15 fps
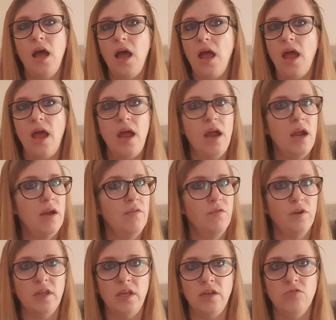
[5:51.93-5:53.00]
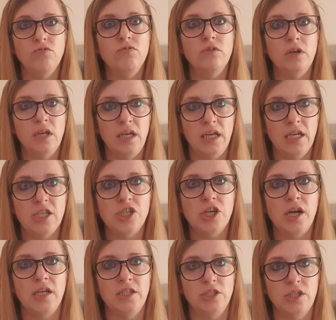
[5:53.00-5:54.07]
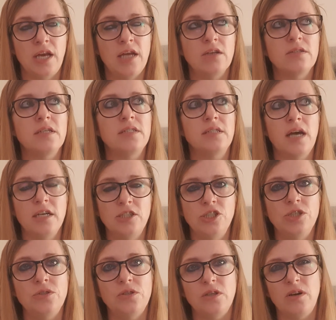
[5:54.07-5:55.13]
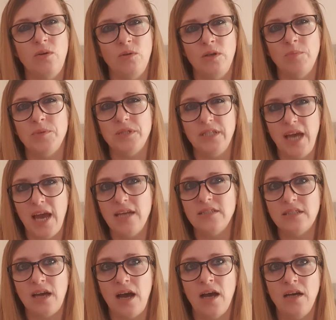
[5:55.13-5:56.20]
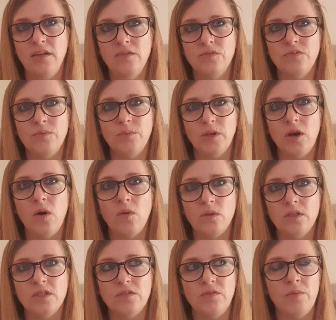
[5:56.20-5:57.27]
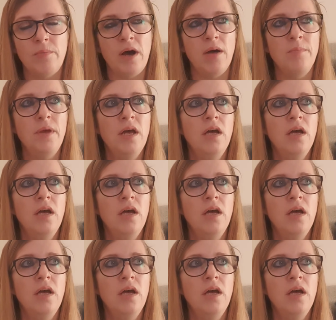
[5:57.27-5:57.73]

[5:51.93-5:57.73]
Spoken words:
everything really changed then, because her dad used to kind of protect her from the coldness of her mum.